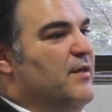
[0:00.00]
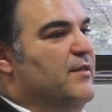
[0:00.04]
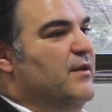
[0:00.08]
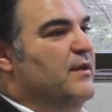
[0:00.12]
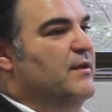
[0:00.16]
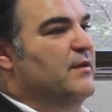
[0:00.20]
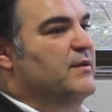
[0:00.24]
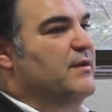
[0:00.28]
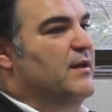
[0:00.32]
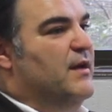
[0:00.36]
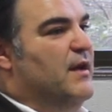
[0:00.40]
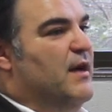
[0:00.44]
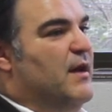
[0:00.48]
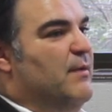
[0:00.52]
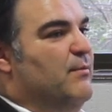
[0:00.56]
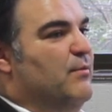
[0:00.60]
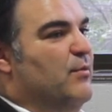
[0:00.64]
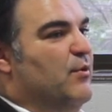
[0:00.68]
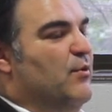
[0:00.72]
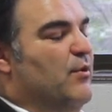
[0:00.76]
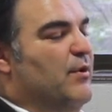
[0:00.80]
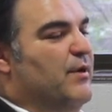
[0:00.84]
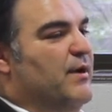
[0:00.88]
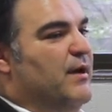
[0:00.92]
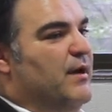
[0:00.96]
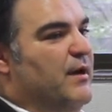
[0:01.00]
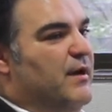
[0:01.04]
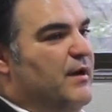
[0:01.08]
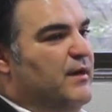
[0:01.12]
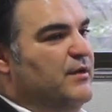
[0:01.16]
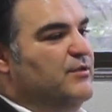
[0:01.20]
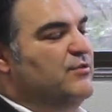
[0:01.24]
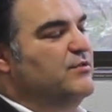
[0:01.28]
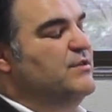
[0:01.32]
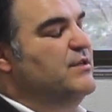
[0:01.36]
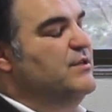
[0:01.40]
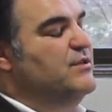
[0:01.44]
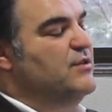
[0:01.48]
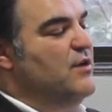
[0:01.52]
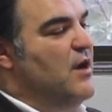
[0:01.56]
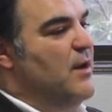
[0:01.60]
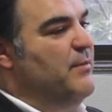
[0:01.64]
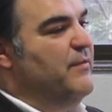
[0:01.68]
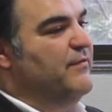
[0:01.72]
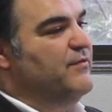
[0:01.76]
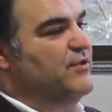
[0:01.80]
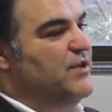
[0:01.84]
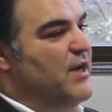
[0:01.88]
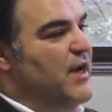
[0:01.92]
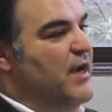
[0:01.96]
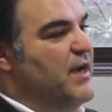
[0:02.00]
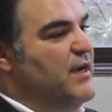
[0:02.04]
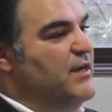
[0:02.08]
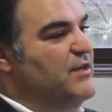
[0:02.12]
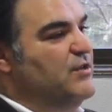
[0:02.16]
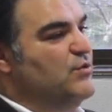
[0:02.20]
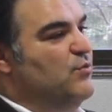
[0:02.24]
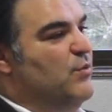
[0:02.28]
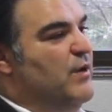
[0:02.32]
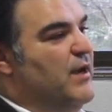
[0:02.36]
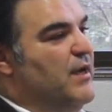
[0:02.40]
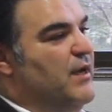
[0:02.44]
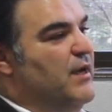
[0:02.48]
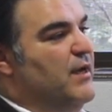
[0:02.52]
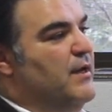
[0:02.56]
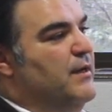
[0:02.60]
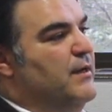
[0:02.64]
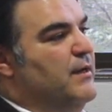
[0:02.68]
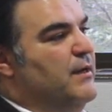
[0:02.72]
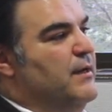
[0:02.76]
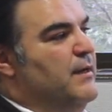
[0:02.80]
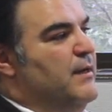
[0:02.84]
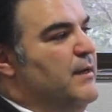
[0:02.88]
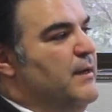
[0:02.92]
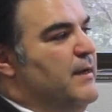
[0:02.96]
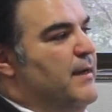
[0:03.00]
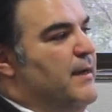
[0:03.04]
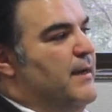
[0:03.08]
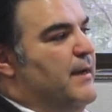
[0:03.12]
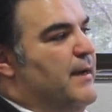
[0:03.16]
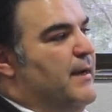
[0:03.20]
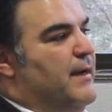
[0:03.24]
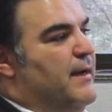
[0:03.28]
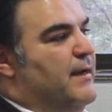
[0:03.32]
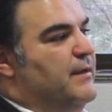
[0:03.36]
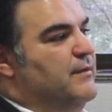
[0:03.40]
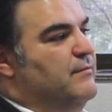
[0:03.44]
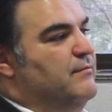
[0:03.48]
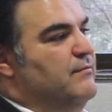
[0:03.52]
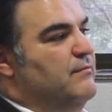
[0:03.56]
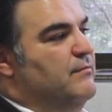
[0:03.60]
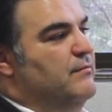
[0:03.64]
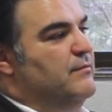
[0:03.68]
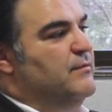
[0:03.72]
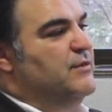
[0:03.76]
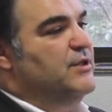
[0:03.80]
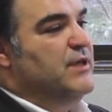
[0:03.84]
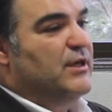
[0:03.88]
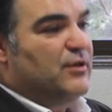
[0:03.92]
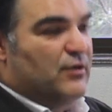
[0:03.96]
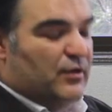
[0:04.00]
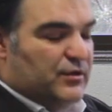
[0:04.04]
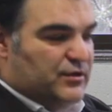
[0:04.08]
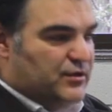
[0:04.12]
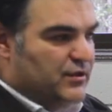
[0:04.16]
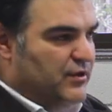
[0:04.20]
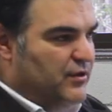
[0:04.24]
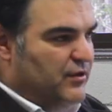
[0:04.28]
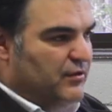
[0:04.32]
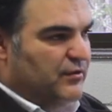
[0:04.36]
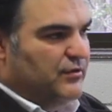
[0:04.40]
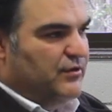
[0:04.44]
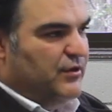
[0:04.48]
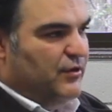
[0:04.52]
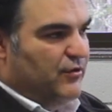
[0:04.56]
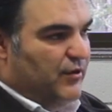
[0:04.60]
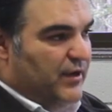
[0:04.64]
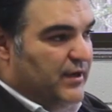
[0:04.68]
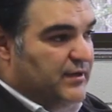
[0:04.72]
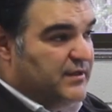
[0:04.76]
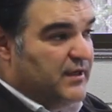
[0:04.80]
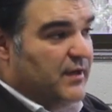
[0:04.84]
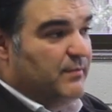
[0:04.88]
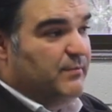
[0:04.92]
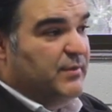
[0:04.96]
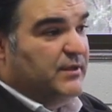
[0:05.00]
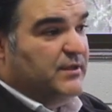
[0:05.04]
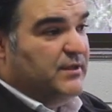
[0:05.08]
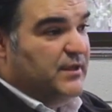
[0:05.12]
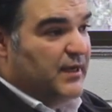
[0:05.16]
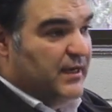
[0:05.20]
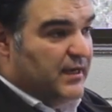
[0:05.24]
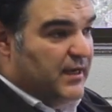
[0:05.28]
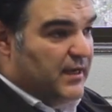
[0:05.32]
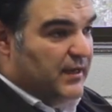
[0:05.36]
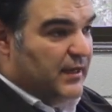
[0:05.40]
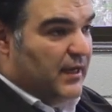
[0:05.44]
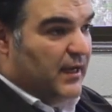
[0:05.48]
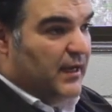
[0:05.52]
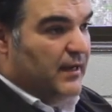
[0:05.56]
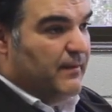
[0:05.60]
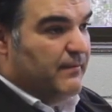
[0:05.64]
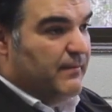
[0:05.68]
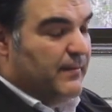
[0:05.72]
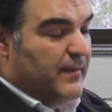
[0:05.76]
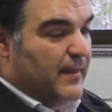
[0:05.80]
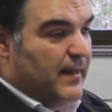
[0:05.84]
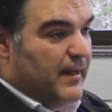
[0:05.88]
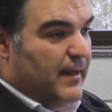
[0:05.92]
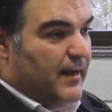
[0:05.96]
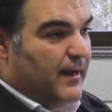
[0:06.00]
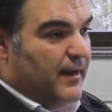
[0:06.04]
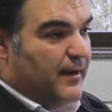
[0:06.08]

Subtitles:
we're in an interesting time of change where technology degrees in particular